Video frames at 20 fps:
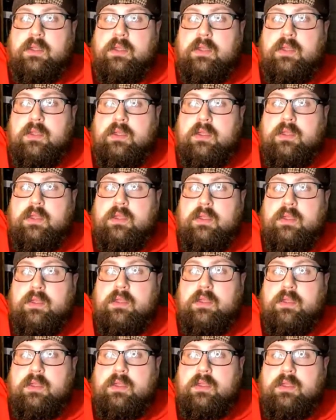
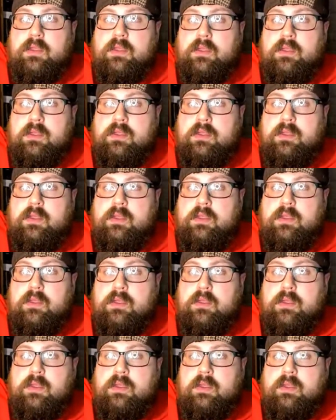
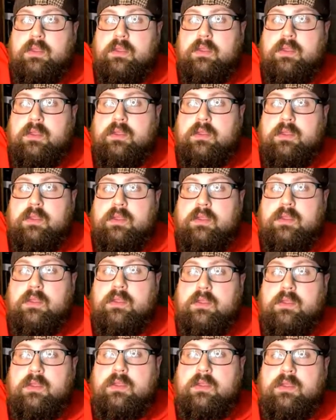
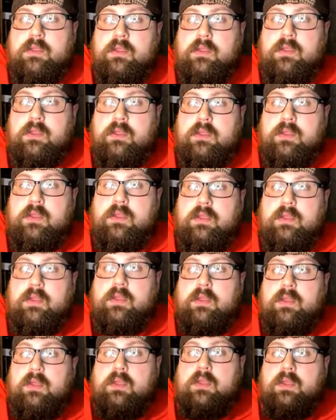(no one is talking)